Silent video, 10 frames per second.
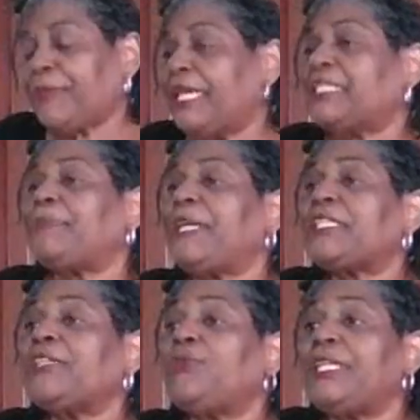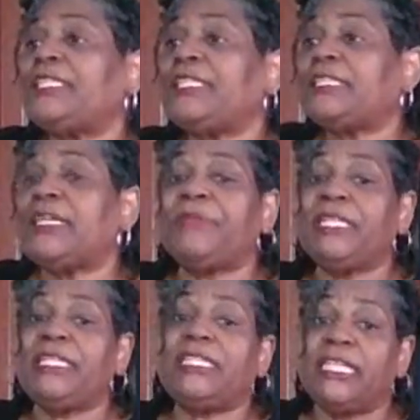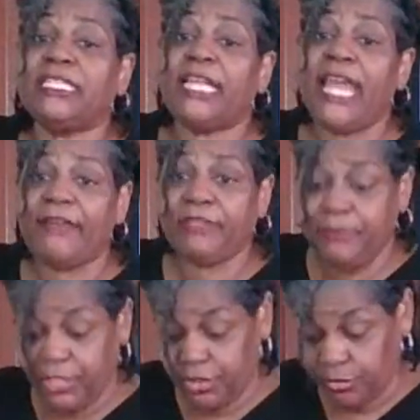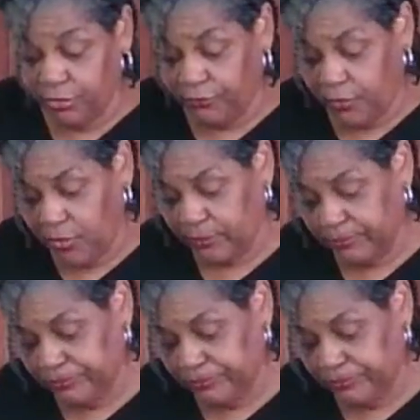especially when it's something that doesn't have to be uniform.